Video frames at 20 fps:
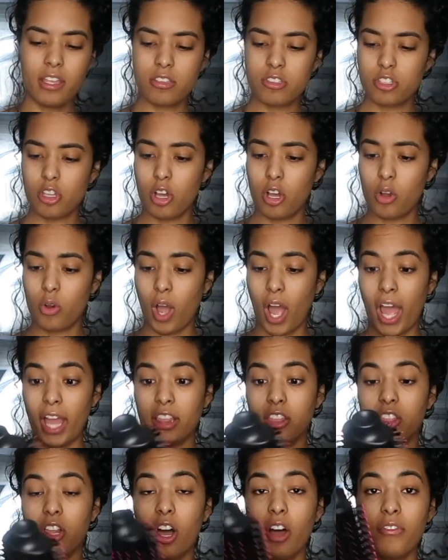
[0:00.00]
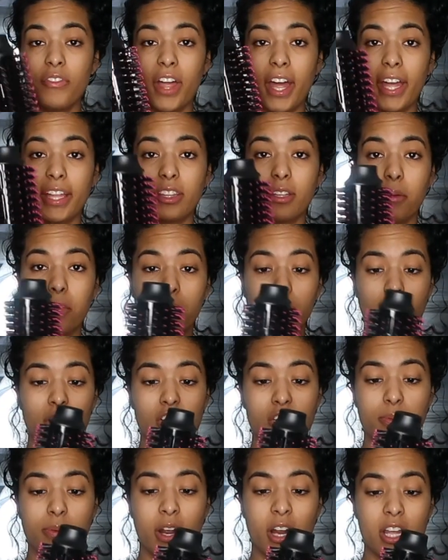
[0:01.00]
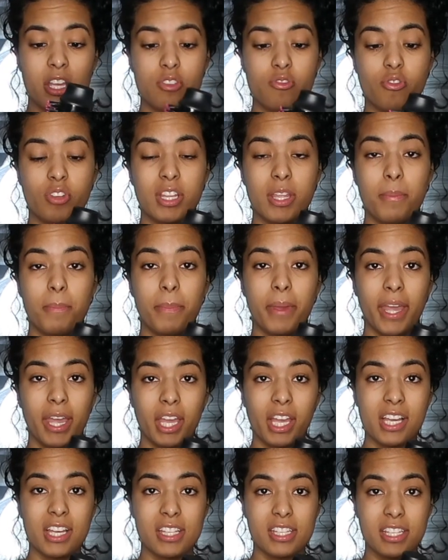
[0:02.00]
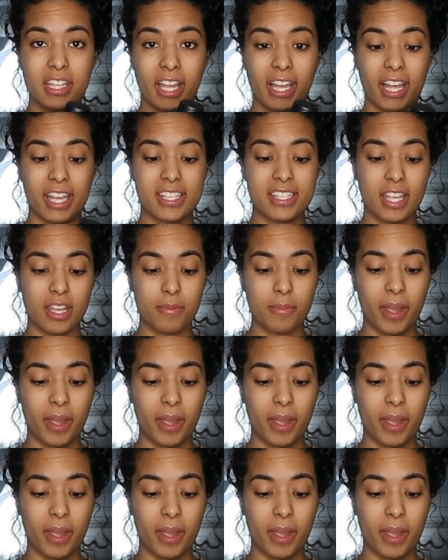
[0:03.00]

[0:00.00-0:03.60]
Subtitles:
So I love that the brush part is really big because, like I said,